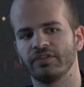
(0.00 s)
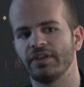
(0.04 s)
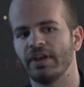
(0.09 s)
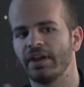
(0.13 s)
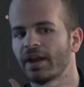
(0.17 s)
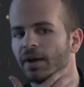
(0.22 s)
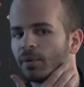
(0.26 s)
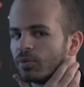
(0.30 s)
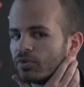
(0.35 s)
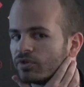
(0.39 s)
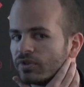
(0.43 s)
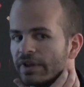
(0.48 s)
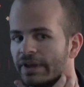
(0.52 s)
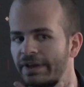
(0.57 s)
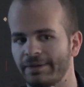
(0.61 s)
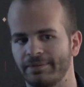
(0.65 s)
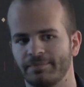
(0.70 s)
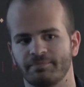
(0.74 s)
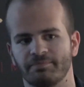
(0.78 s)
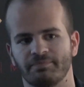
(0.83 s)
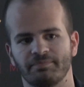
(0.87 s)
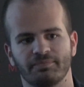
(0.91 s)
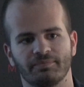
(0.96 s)
data was like
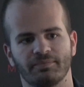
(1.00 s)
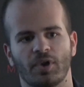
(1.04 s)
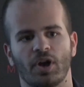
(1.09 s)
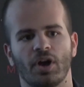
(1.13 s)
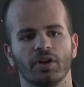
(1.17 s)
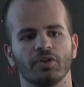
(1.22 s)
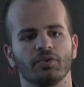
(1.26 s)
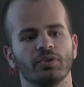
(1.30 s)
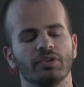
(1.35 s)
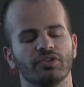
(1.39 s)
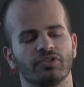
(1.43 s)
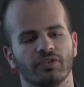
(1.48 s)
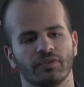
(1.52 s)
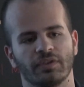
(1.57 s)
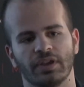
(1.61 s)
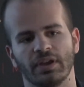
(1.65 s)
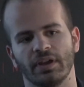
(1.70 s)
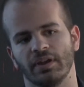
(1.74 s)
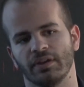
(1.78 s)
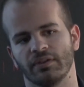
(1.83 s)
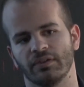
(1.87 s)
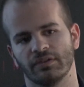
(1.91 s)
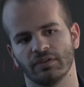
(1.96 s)
hundreds of
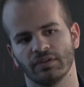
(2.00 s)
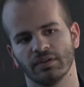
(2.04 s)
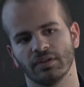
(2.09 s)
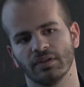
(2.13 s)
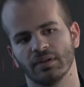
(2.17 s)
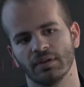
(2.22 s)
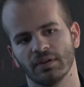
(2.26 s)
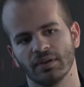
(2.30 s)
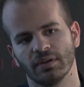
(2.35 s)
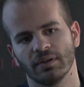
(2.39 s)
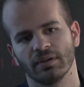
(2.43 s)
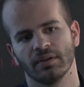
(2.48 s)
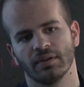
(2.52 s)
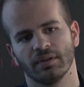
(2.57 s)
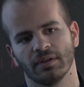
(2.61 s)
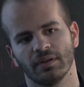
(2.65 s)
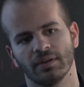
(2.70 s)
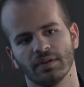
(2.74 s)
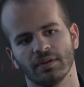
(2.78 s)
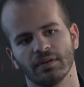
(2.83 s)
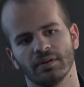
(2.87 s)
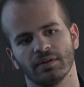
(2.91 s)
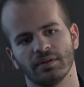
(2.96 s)
gigs.
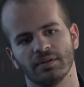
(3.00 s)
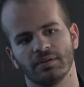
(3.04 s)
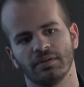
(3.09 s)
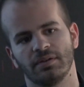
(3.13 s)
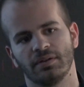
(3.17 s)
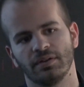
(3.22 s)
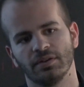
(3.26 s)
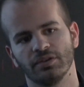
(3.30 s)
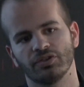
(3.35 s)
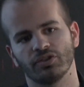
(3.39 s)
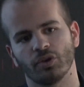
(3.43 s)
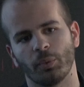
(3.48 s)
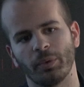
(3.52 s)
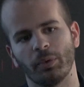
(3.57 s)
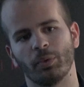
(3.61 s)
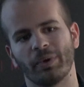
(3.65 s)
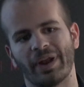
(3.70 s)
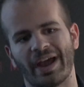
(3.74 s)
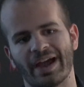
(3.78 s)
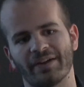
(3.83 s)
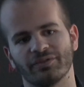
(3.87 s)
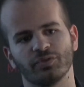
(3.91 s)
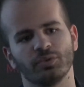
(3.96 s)
So we
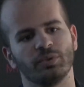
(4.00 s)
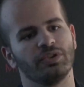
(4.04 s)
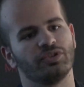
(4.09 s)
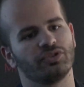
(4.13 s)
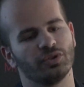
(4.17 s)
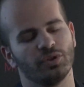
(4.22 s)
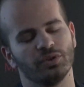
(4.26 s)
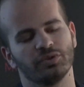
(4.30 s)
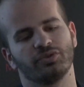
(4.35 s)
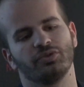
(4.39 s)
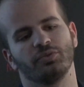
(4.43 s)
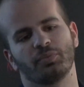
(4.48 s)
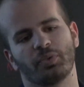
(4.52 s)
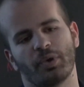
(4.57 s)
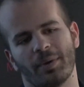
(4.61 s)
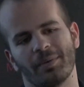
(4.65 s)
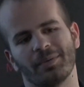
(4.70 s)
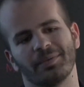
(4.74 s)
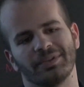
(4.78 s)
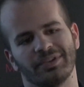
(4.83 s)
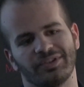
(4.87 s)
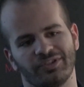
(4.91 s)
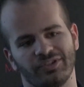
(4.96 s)
would have to resort to
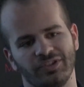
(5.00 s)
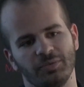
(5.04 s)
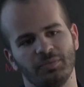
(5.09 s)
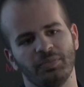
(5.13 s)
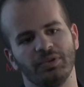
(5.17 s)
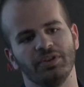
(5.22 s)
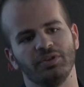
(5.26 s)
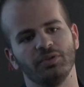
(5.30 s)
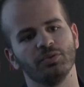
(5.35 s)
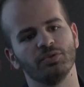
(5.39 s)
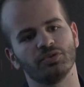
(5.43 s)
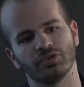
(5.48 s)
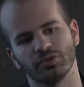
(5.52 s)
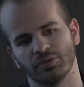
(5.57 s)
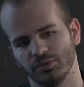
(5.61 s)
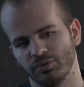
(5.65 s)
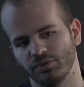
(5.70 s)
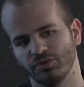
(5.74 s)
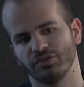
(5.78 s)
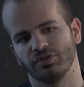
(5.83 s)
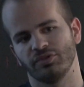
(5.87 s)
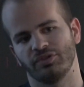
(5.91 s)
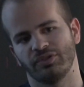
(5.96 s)
probably CPU
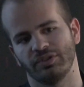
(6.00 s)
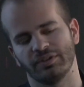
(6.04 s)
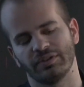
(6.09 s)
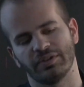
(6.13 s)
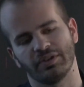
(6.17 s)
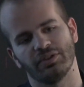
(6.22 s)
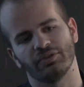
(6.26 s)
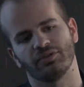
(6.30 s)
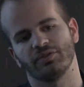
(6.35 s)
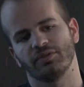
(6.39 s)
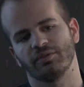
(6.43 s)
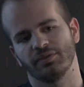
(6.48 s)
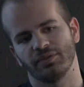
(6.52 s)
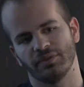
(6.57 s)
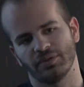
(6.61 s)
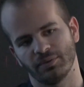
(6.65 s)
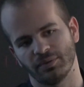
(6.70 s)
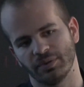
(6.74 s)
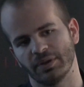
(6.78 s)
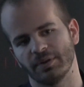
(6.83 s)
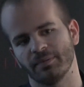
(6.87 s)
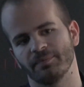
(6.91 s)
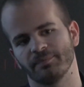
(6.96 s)
solutions in
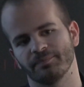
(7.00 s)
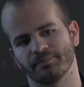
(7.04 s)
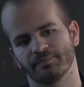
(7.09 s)
TensorFlow. Yeah.